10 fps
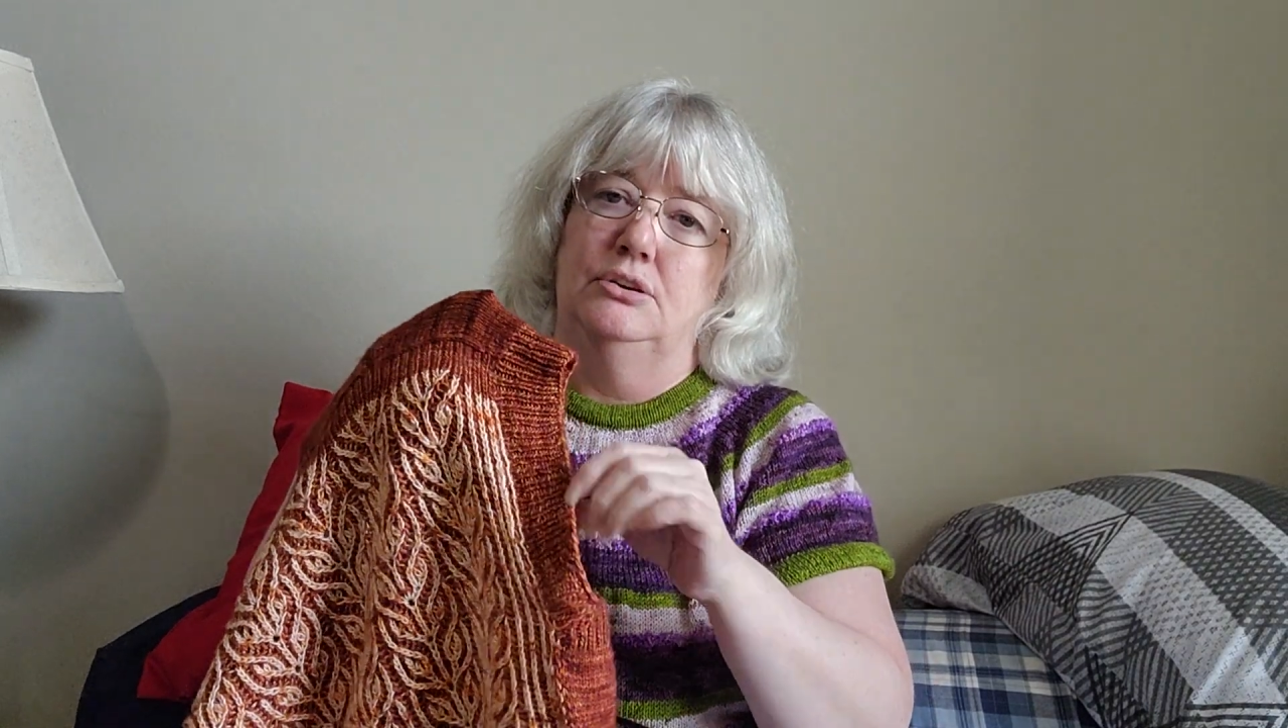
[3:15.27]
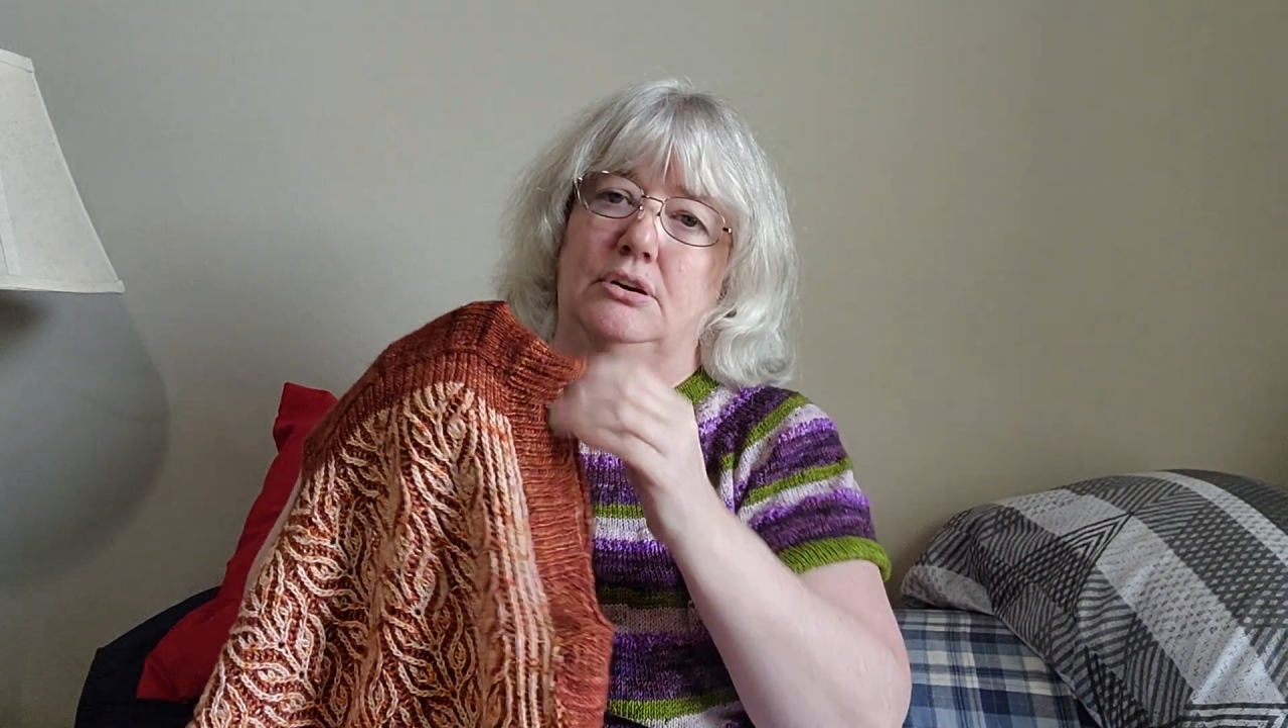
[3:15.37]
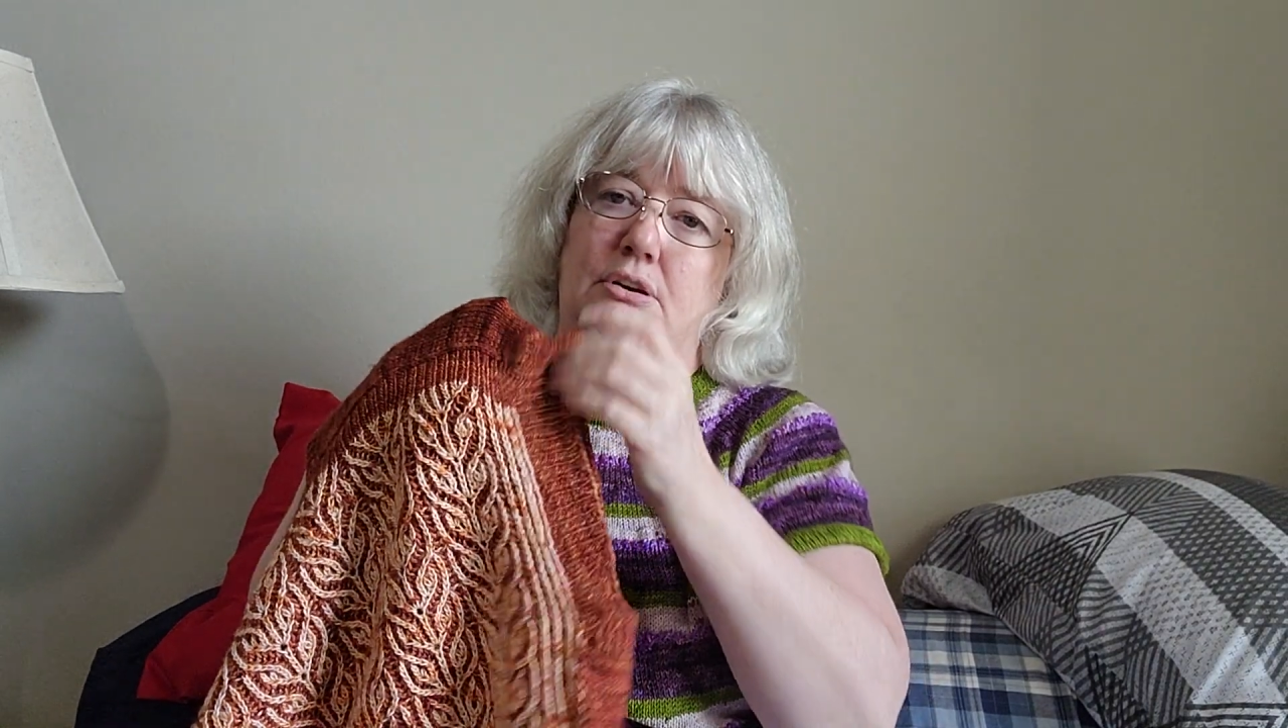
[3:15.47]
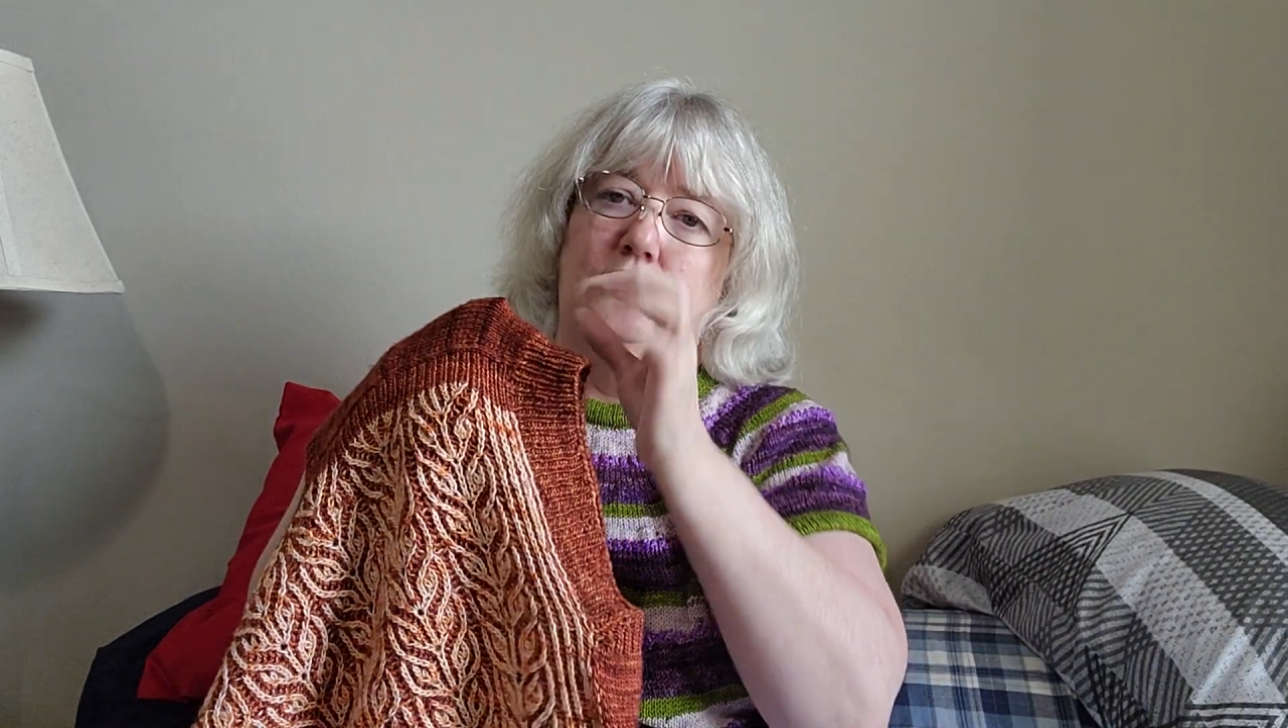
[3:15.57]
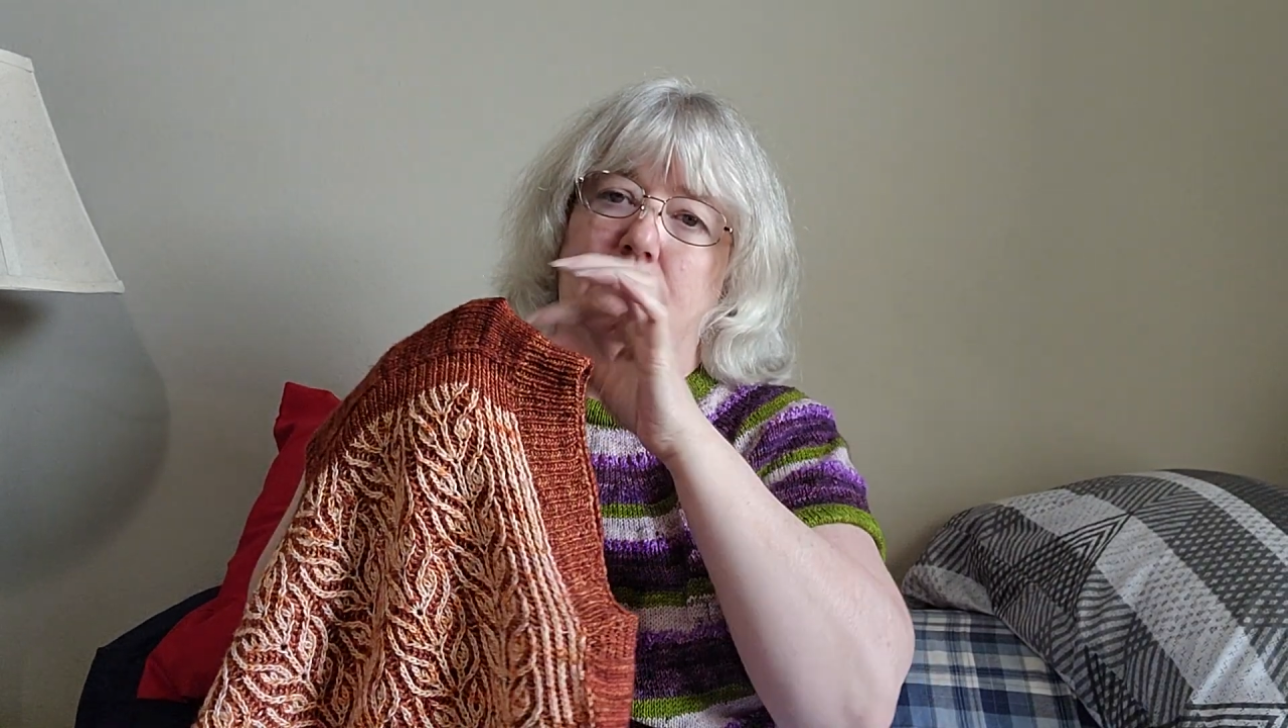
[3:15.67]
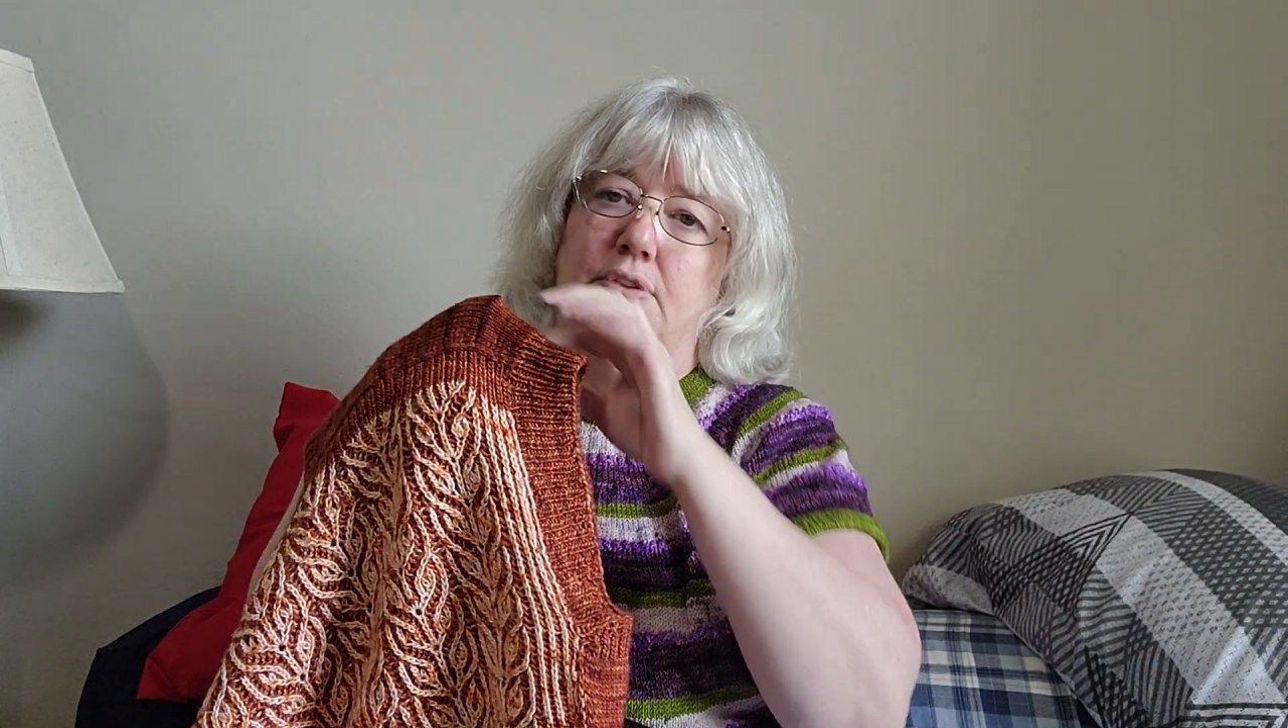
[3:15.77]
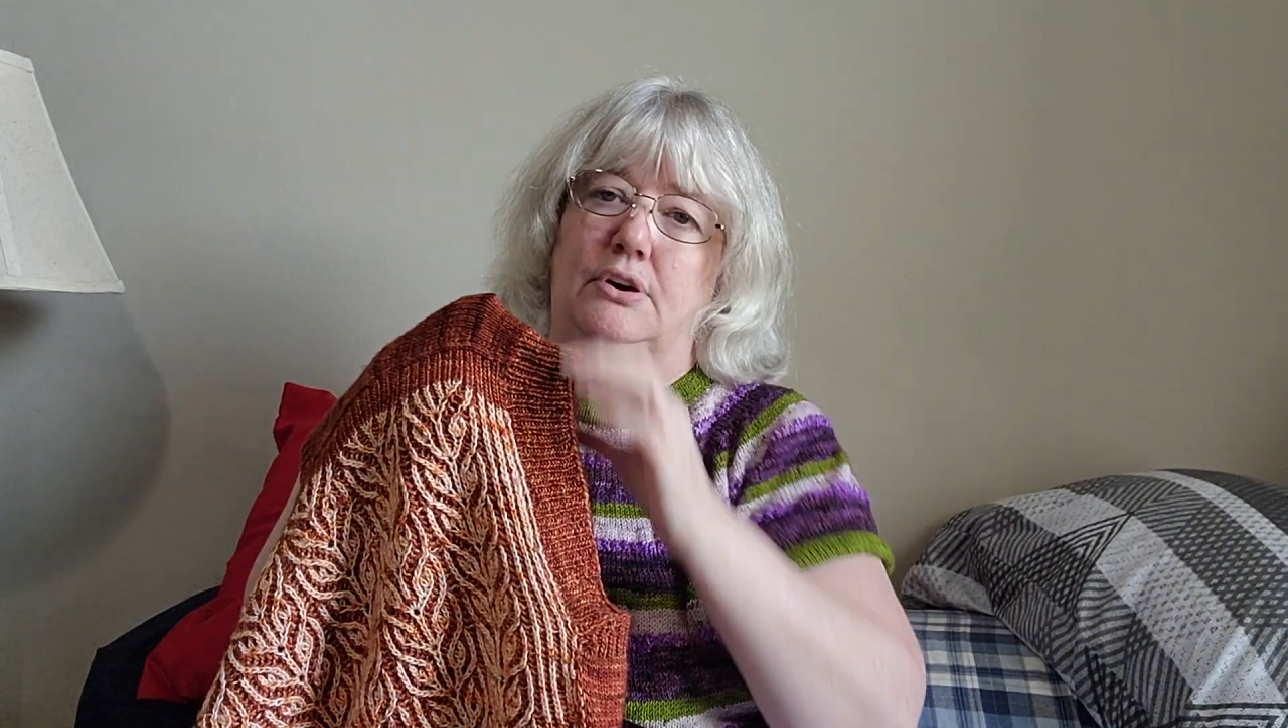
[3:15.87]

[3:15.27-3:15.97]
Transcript: of the